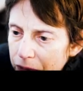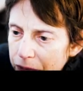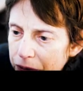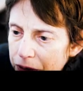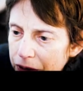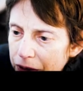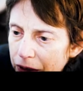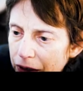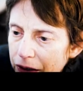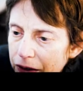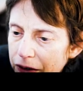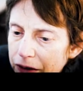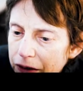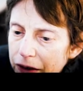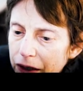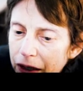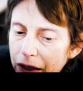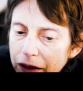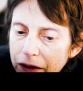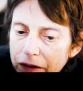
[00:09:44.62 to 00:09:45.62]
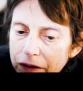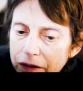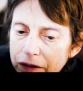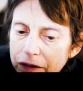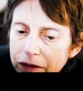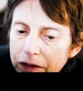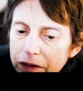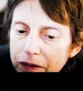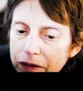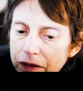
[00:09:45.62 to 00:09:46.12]
mean, that
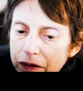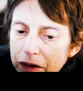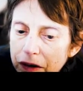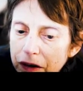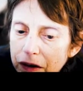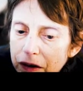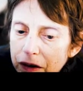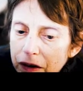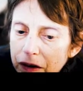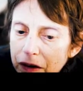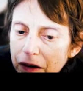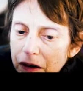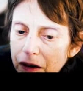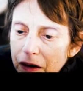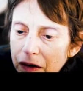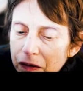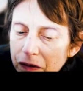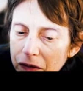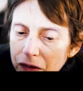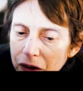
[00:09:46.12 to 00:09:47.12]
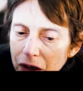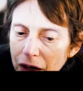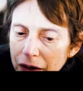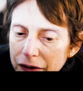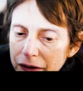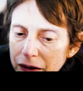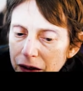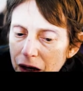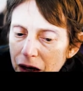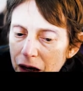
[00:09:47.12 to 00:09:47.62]
is
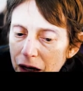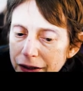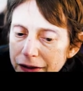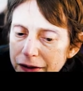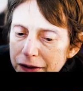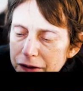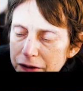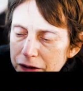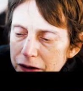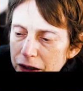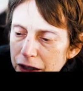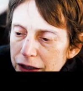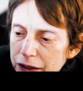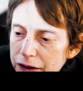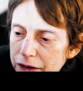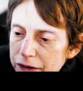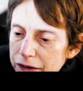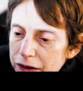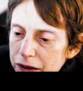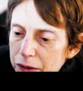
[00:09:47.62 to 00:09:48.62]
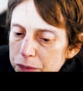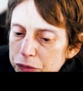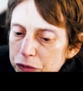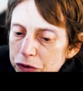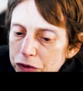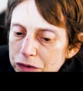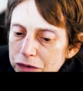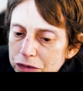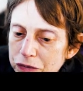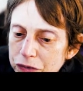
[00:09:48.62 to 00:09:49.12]
kind of, I think, kind of
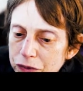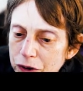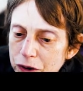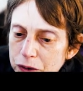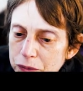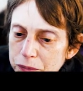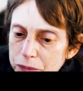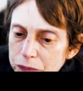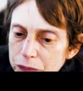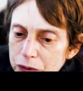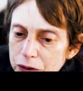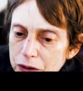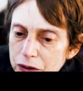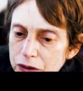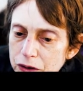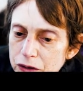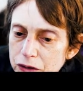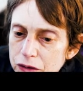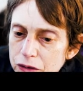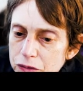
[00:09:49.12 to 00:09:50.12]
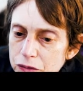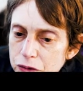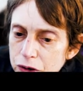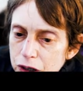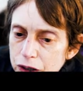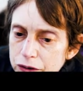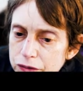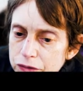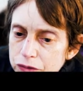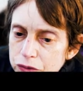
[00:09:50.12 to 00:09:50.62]
separate from the
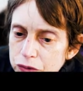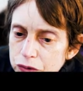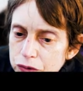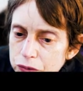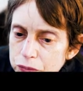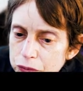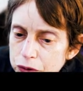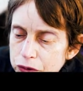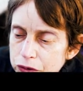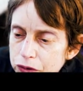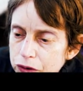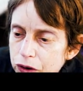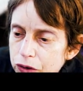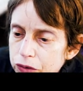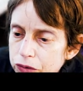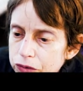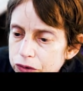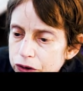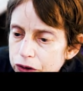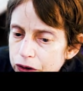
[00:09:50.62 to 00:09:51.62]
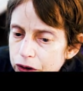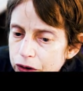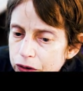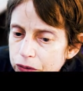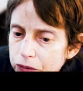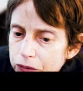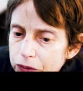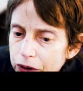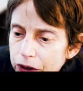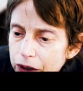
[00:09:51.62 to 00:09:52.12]
Rust or the
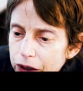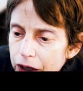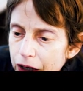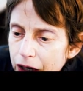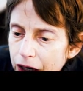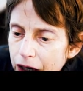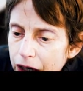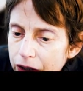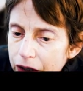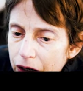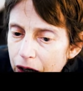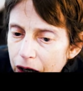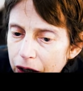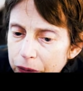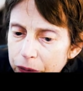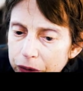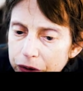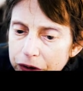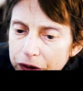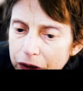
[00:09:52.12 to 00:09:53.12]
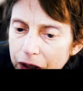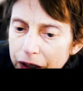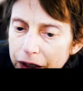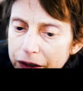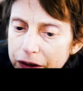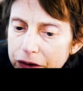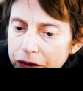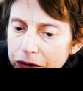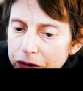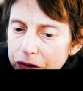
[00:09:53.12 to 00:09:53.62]
Mokoto. And I would
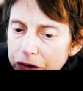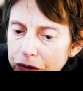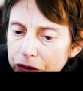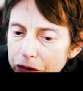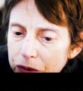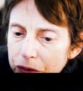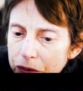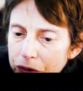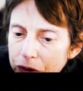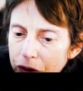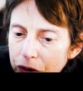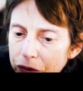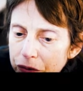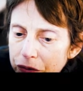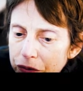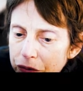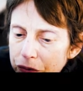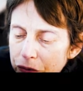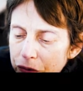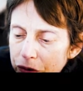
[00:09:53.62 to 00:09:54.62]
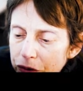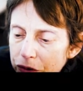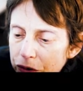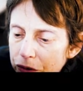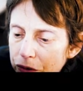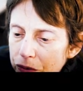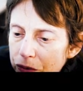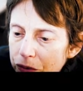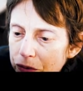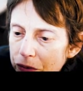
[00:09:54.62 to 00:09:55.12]
like to go
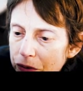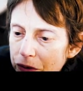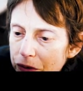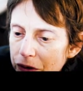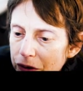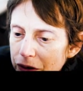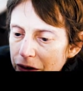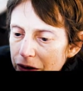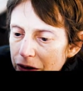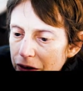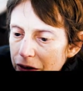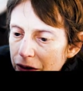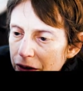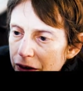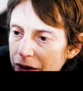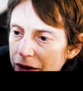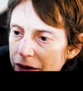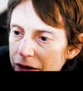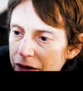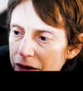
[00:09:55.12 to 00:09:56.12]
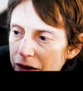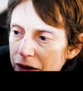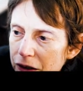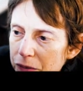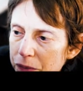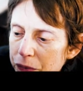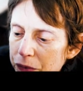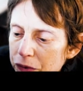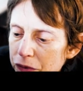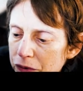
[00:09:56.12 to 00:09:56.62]
through
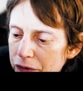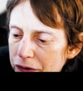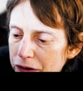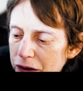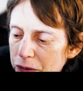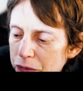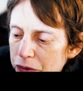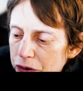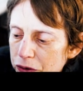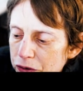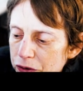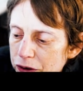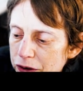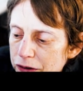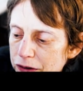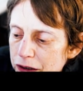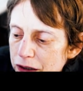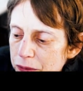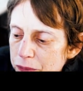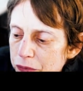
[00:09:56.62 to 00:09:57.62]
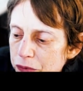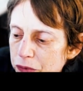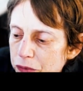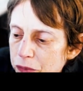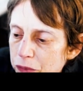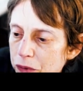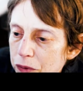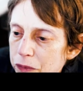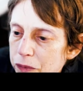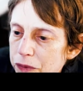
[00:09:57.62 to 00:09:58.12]
example, a similar example
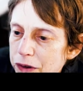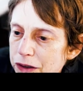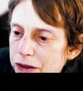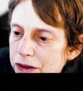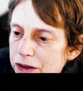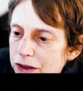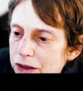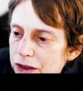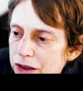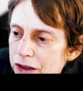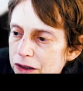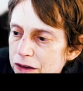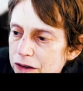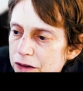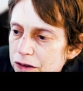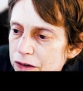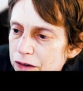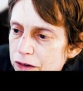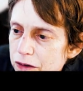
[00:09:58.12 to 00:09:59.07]
of what we did.